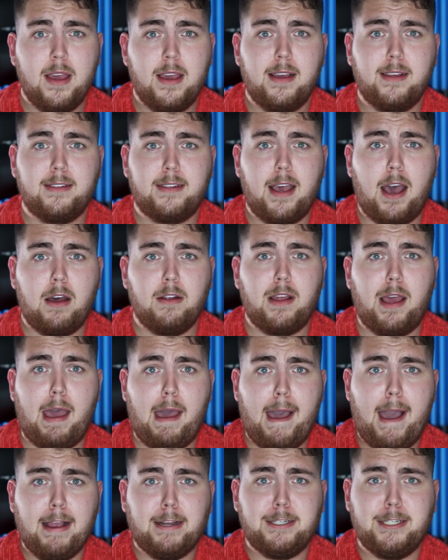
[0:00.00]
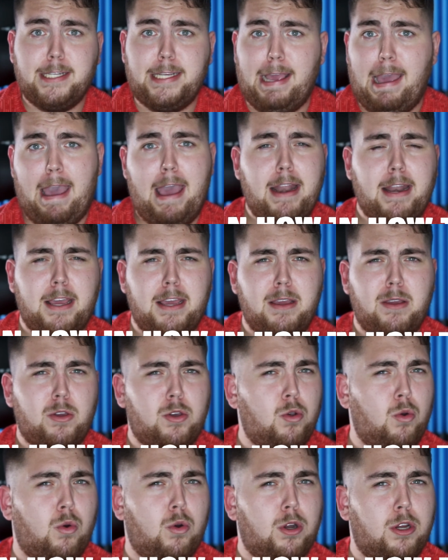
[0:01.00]
is how to actually edit
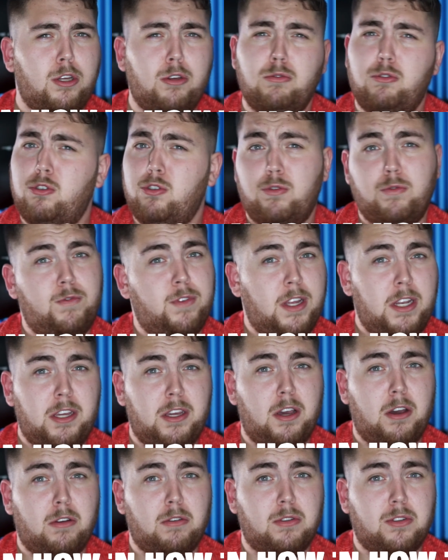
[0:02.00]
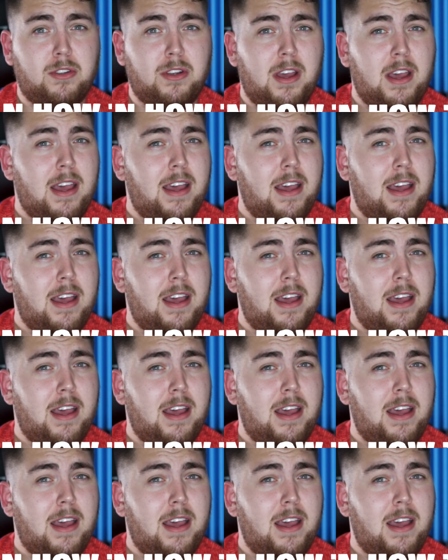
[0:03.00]
your YouTube videos.